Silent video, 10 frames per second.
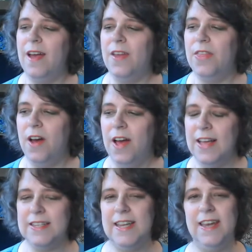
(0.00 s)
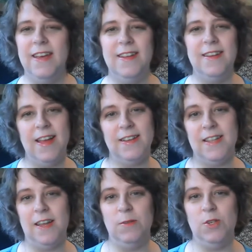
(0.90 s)
I thought next
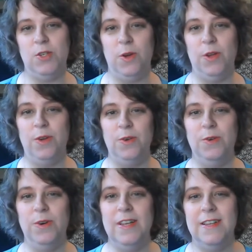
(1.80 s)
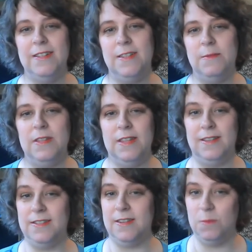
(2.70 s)
that I would show you some of the
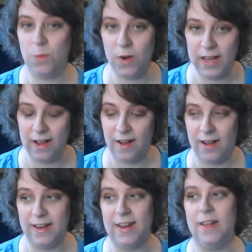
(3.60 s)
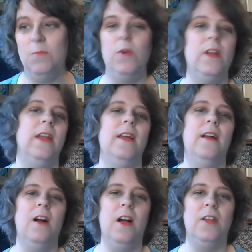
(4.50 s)
things that I'm working on, and I'm working
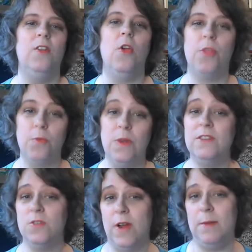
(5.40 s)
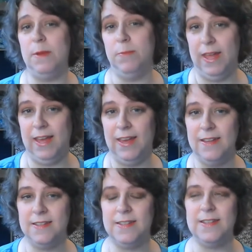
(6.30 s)
on 3 scrappy
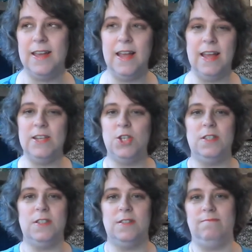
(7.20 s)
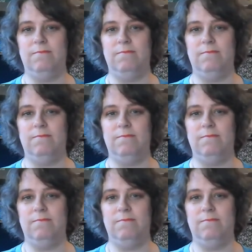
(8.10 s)
blankets just